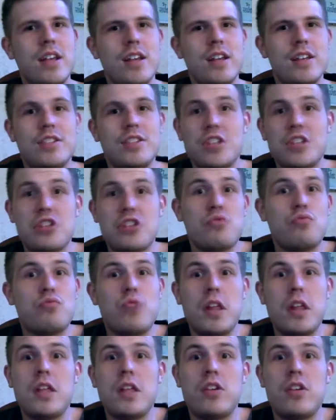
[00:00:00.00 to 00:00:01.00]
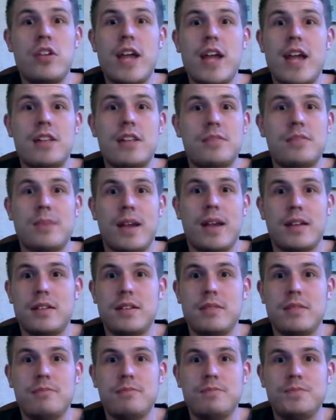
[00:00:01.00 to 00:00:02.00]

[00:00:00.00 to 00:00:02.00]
because it's a really good aspect.